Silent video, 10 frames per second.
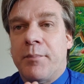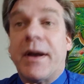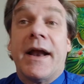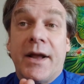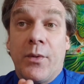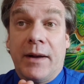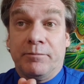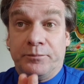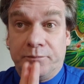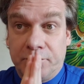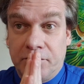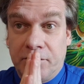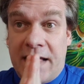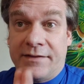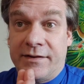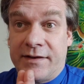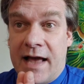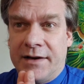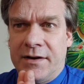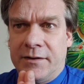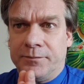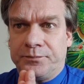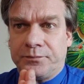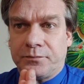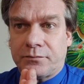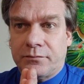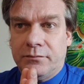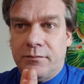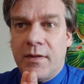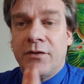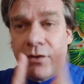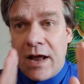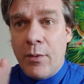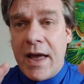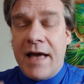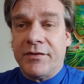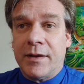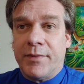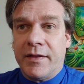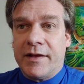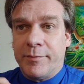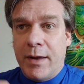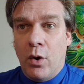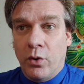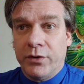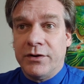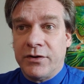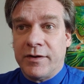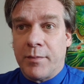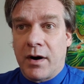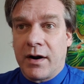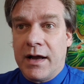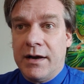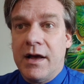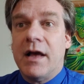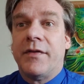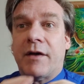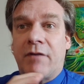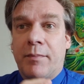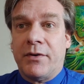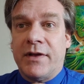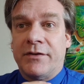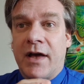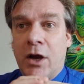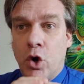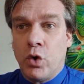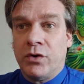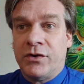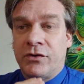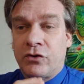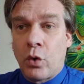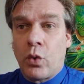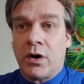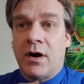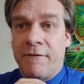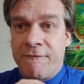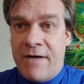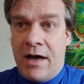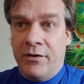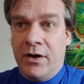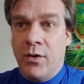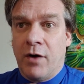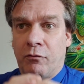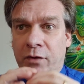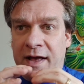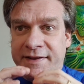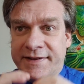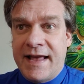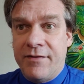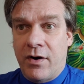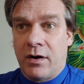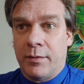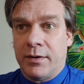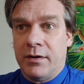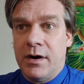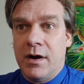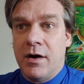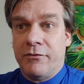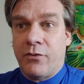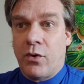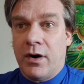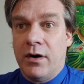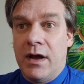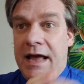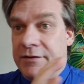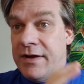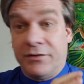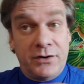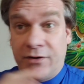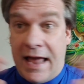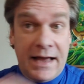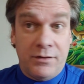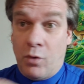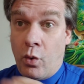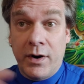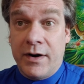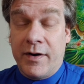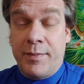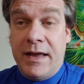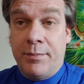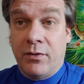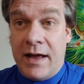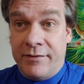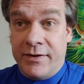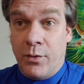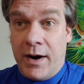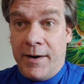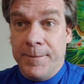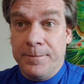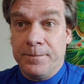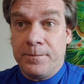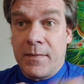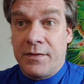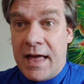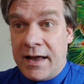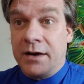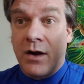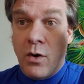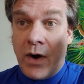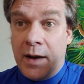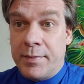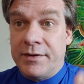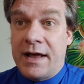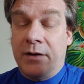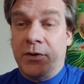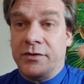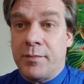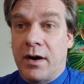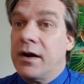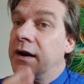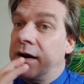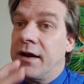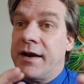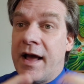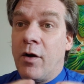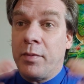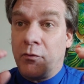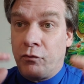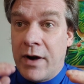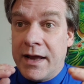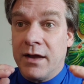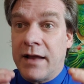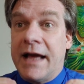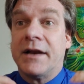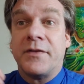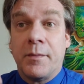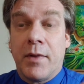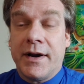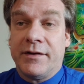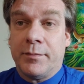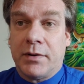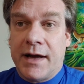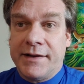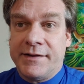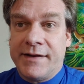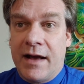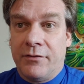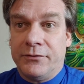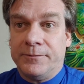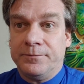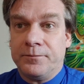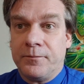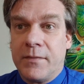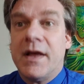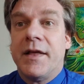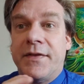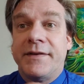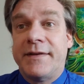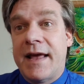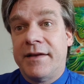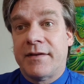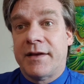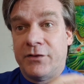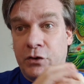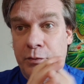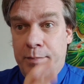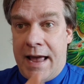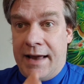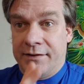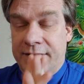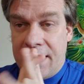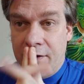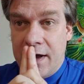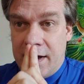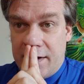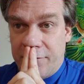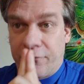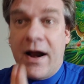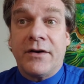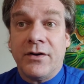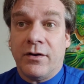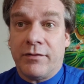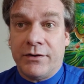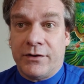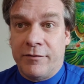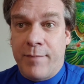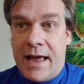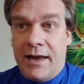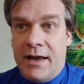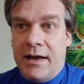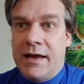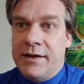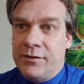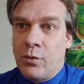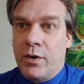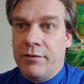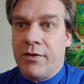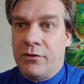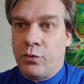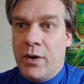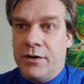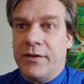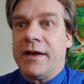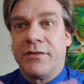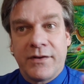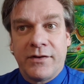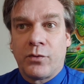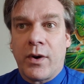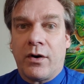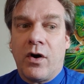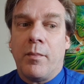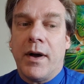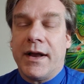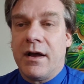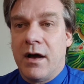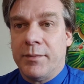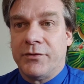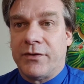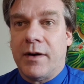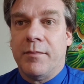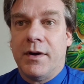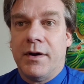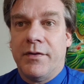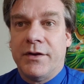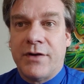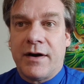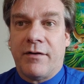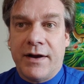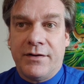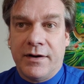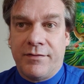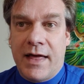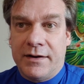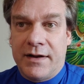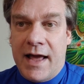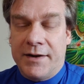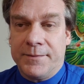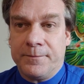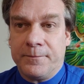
But anyway, that's a side note. So now we have something that's beholden to the market that represents a store of value, a safe harbor for investors and ordinary people everywhere that can go up and down with the market and can help regulate the money supply itself. This takes us to banks. Now, fractional reserve banking is one of those weird things. This is where all money comes from, the generation of that debt.